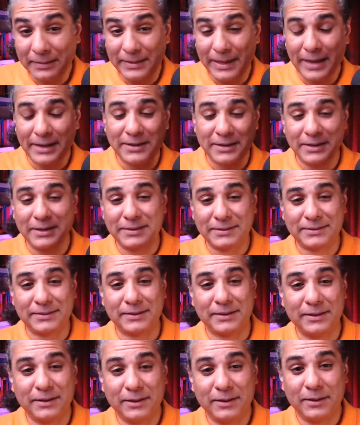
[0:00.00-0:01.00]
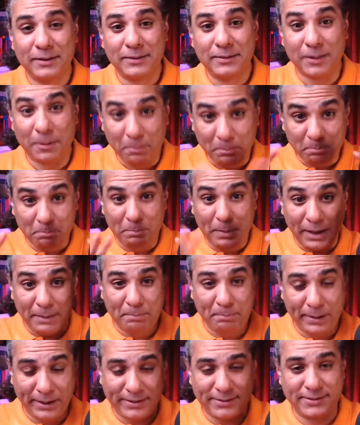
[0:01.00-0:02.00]
That is the
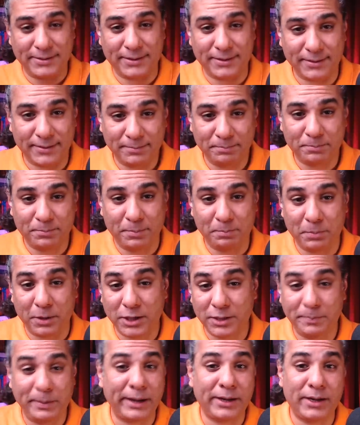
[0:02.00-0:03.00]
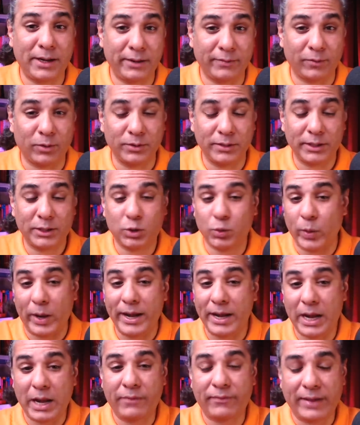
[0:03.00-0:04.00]
big picture perspective on this
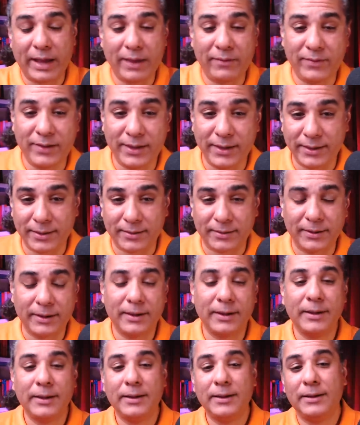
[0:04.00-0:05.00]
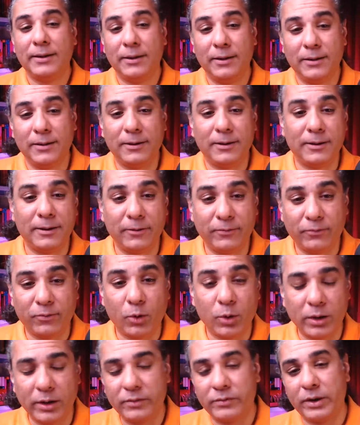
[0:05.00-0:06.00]
25 year uh,
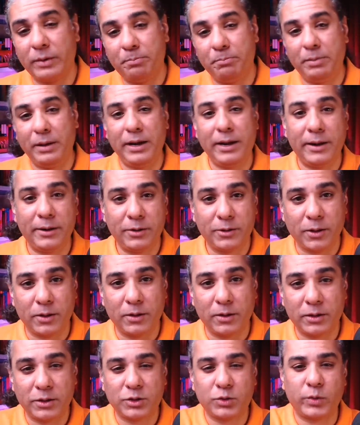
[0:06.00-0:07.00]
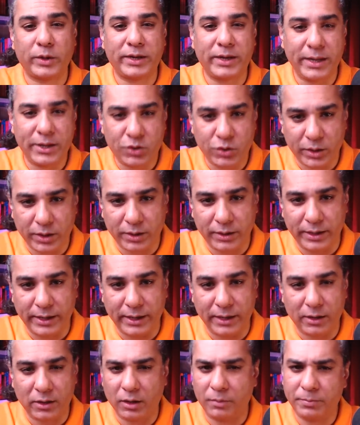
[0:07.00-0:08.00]
400 billion dollar strategic
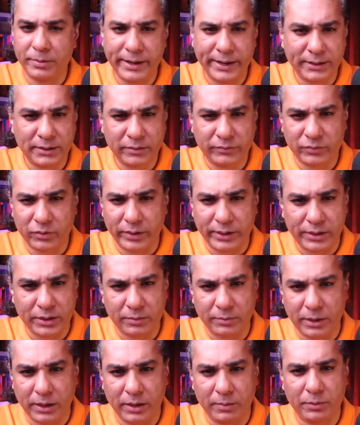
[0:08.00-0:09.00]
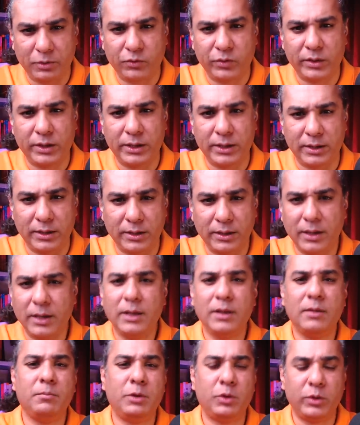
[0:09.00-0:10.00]
deal comprehensive strategic deal between the
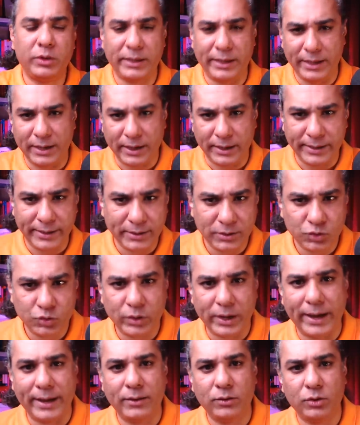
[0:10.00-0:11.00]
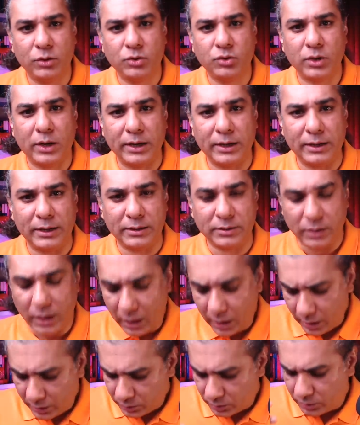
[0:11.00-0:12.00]
between the Iranians and the Chinese
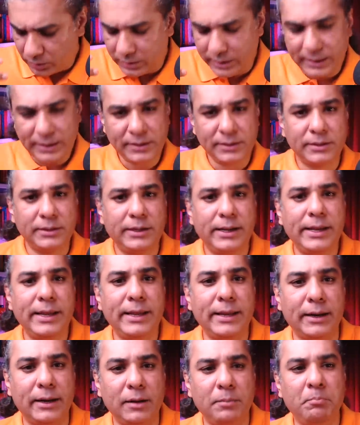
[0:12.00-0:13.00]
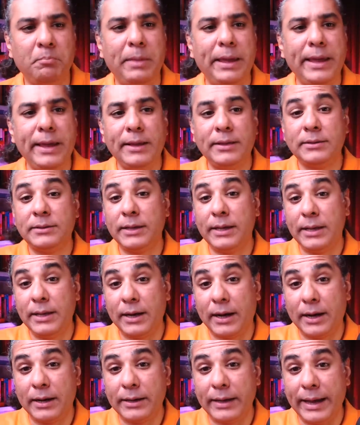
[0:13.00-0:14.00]
so this deal makes
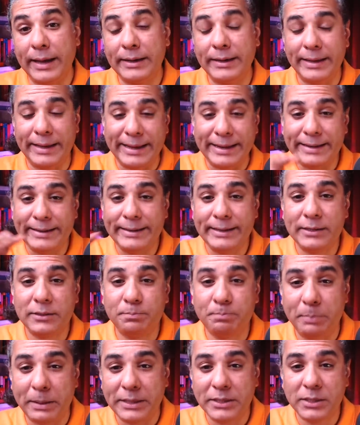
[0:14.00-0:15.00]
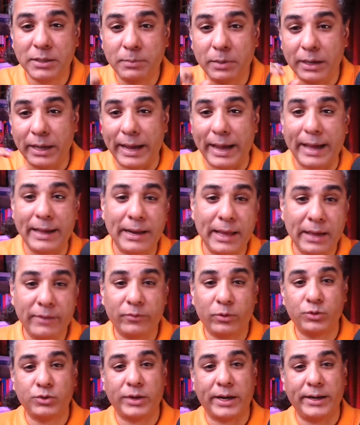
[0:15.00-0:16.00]
Iran an indispensable ally
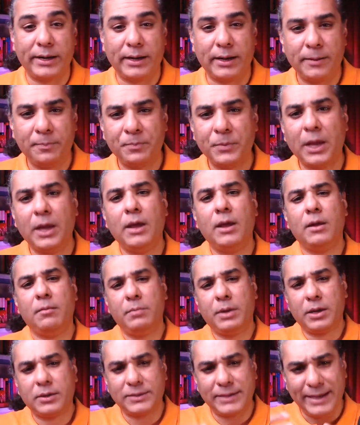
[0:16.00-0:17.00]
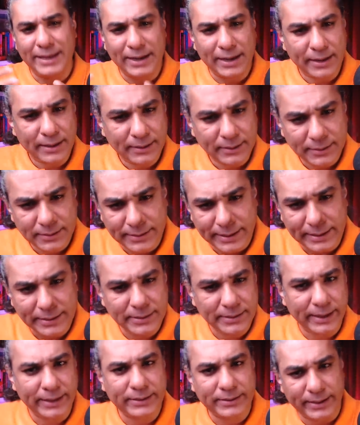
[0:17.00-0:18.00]
for China because Iran,
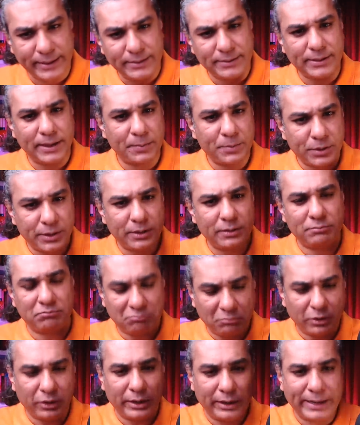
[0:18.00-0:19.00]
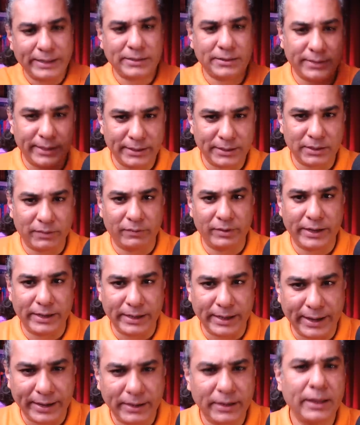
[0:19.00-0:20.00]
since its inception, let's say in
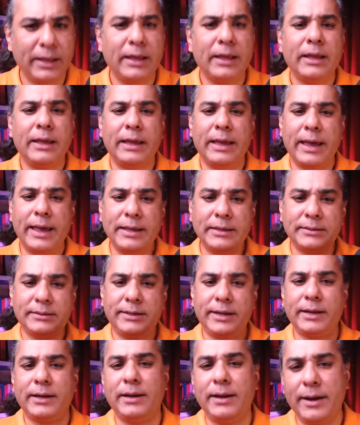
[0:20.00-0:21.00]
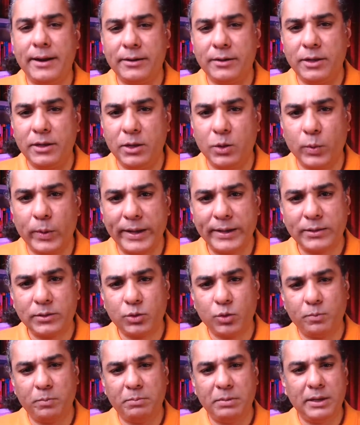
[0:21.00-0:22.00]
79, has declared the US
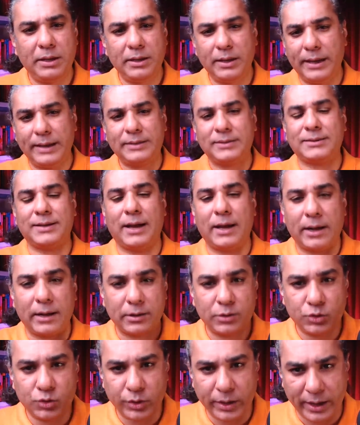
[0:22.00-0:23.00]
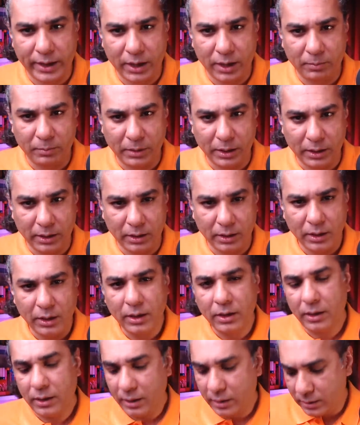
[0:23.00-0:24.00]
to be its arch enemy.
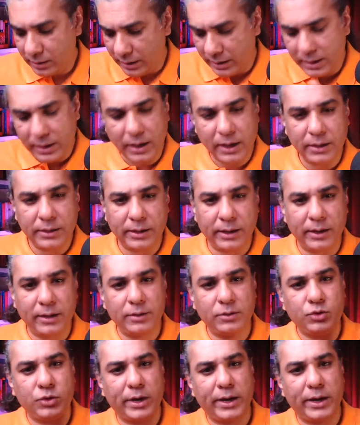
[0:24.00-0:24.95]
And Iran and